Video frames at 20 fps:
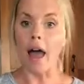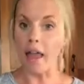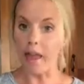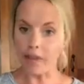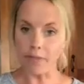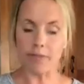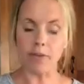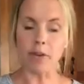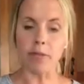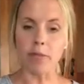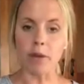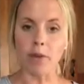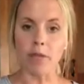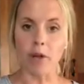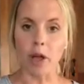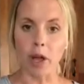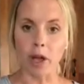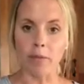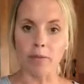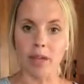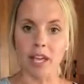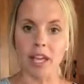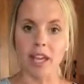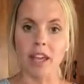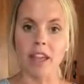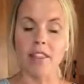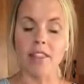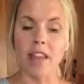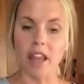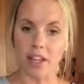If you've been following
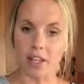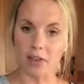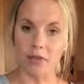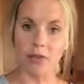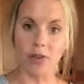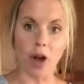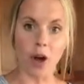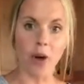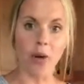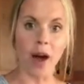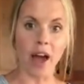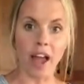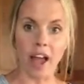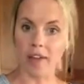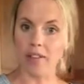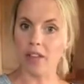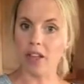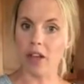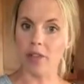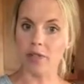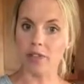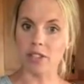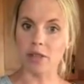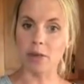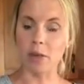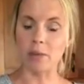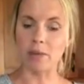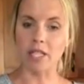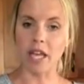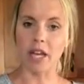me, then you know I have a love for
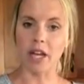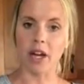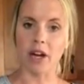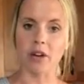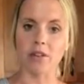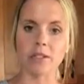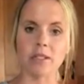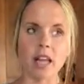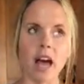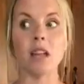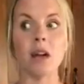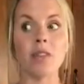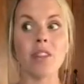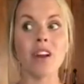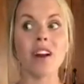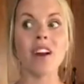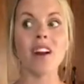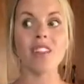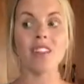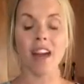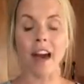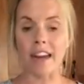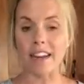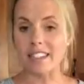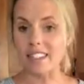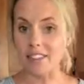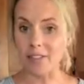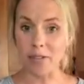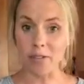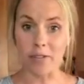sweet potatoes. Now there are a lot
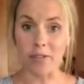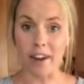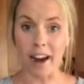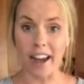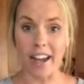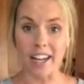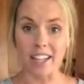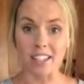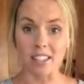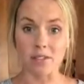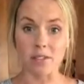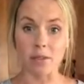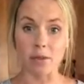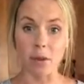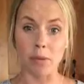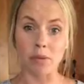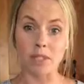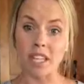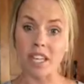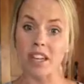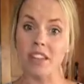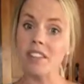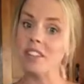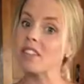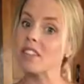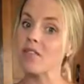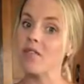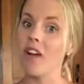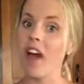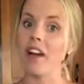of different varieties of sweet
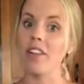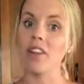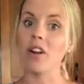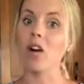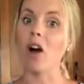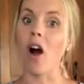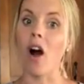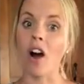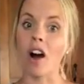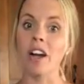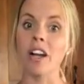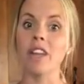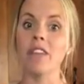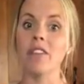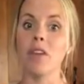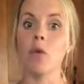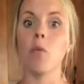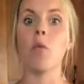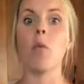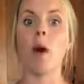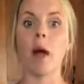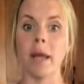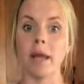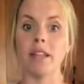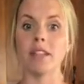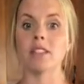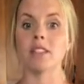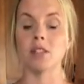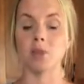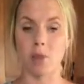potatoes. In fact, there are even
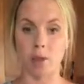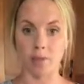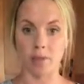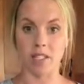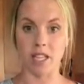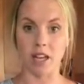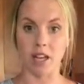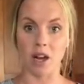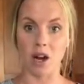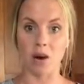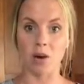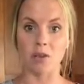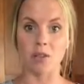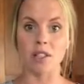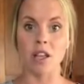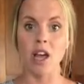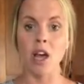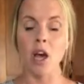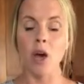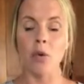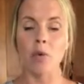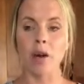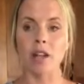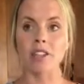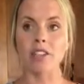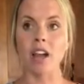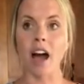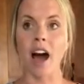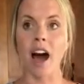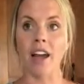white sweet potatoes,
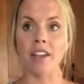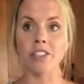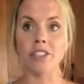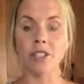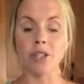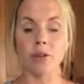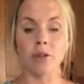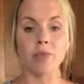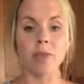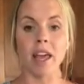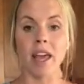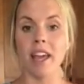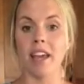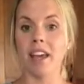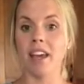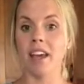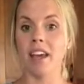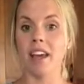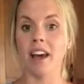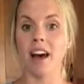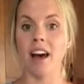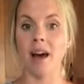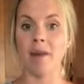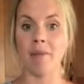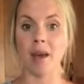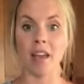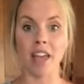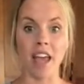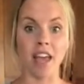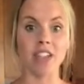which I do make
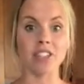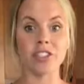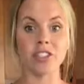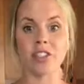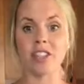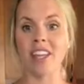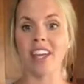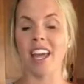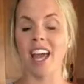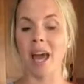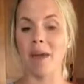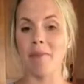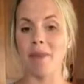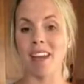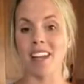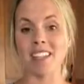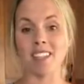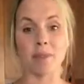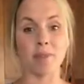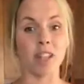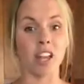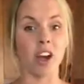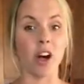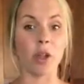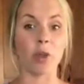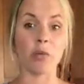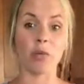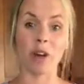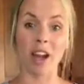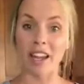occasionally. I make something
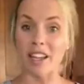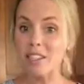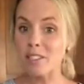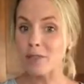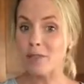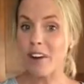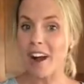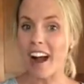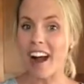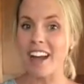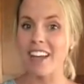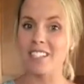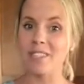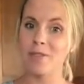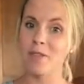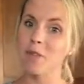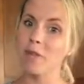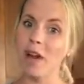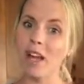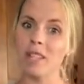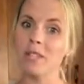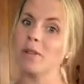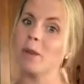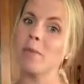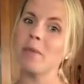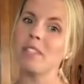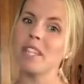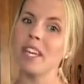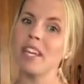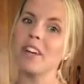called ranch fries with white
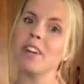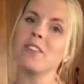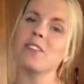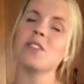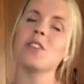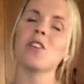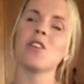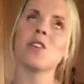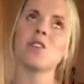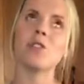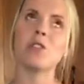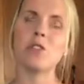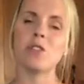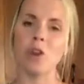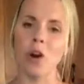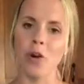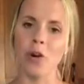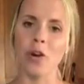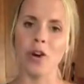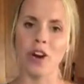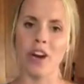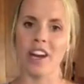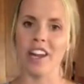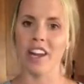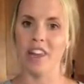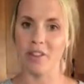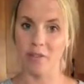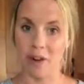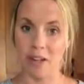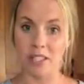sweet potatoes. So good,
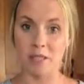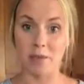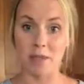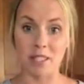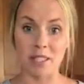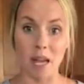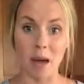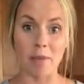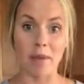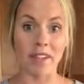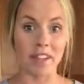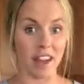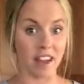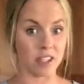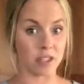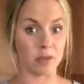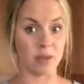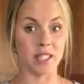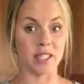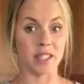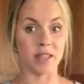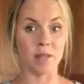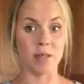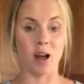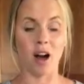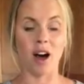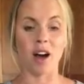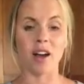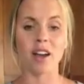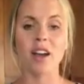and the recipe is coming next week to the
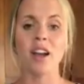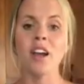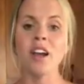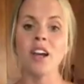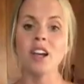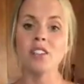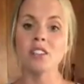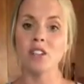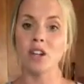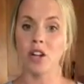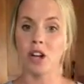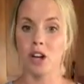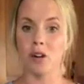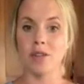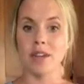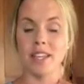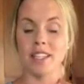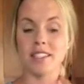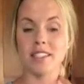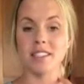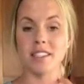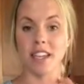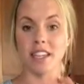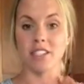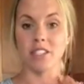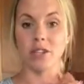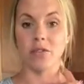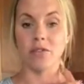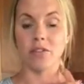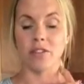blog. So you're gonna want to stay
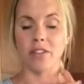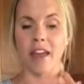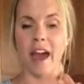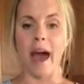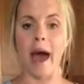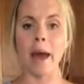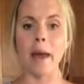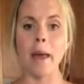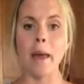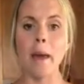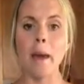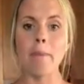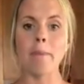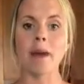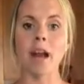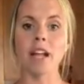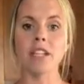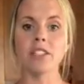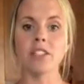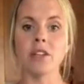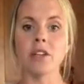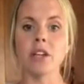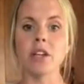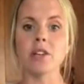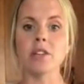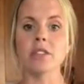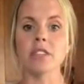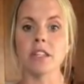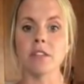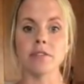tuned for that. But I do
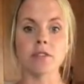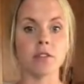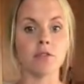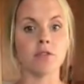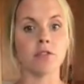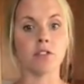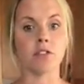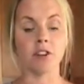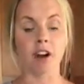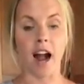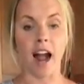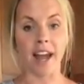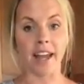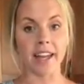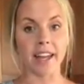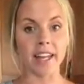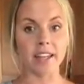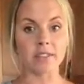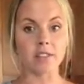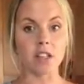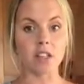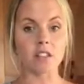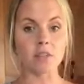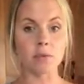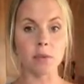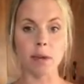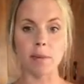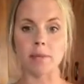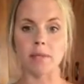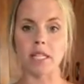use different varieties of
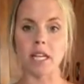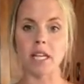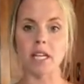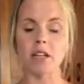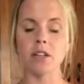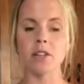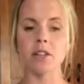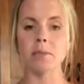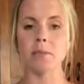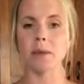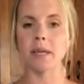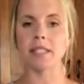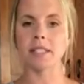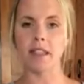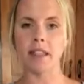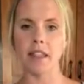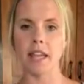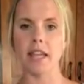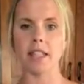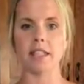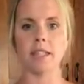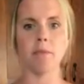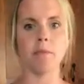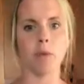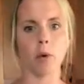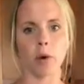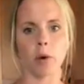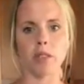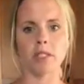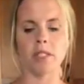sweet potatoes because I think it's
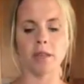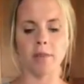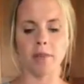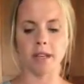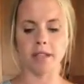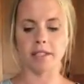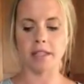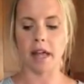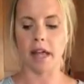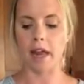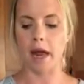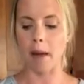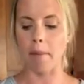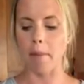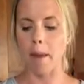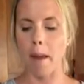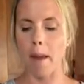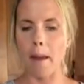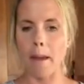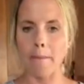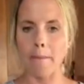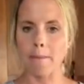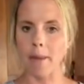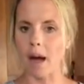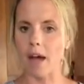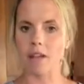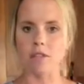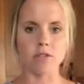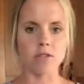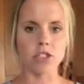important to mix that up.
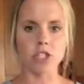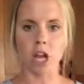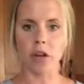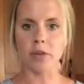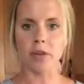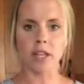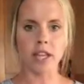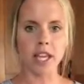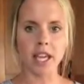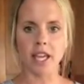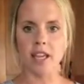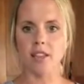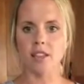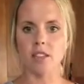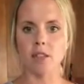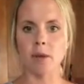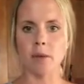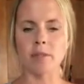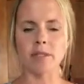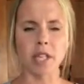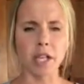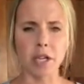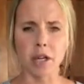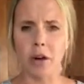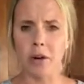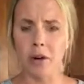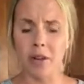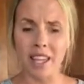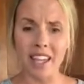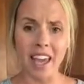But generally, sweet
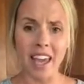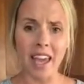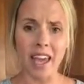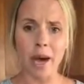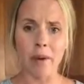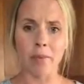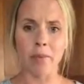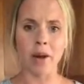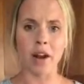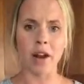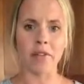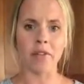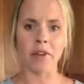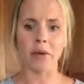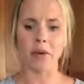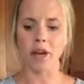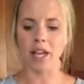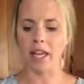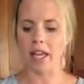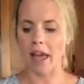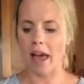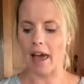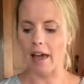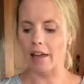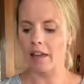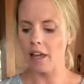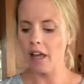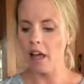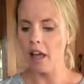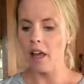potato, yam, whatever you wanna
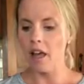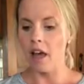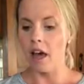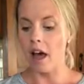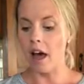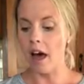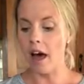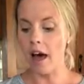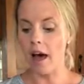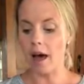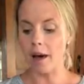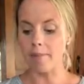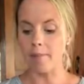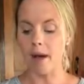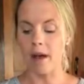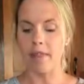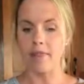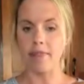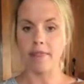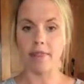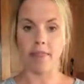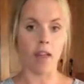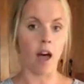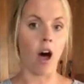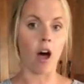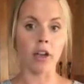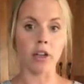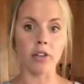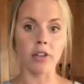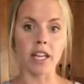get,
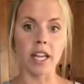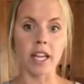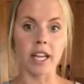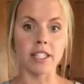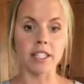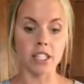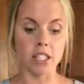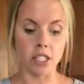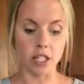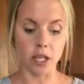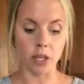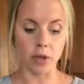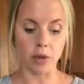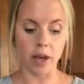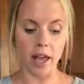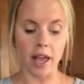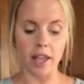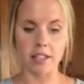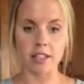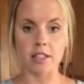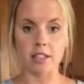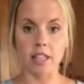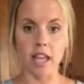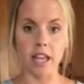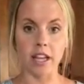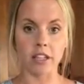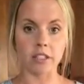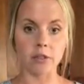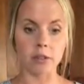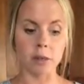all you need to do is
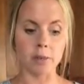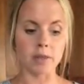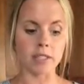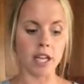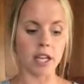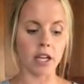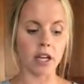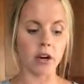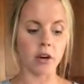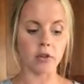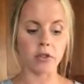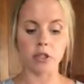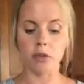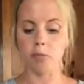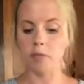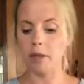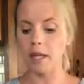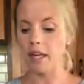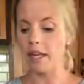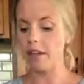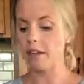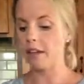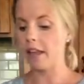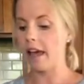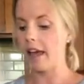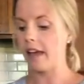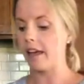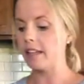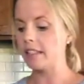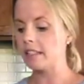take your sweet potato, you peel
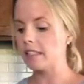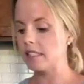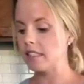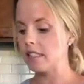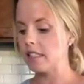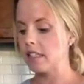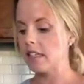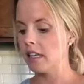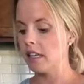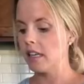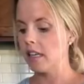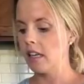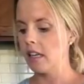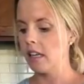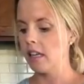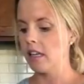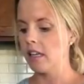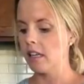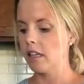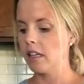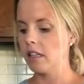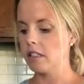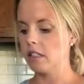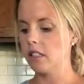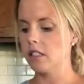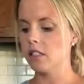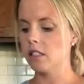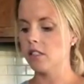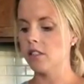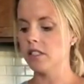it,
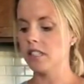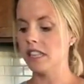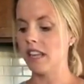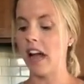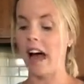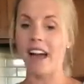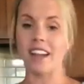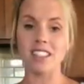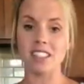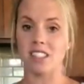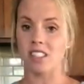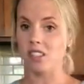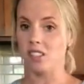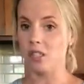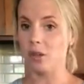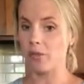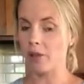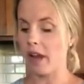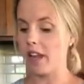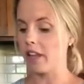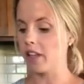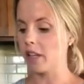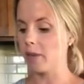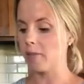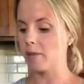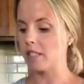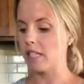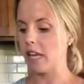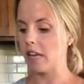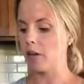I just use a regular
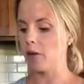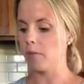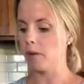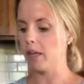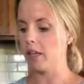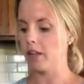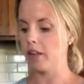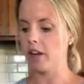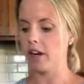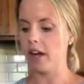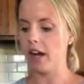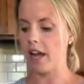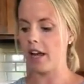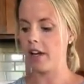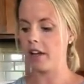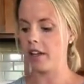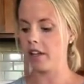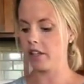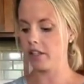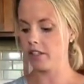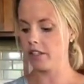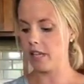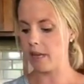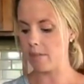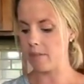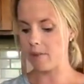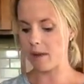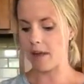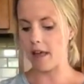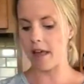potato peeler, and a little
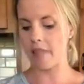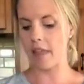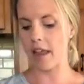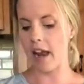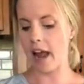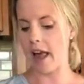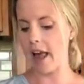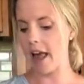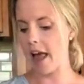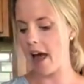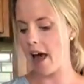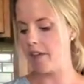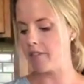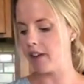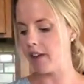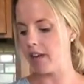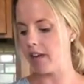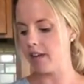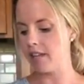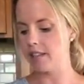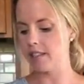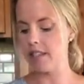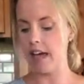tip that I have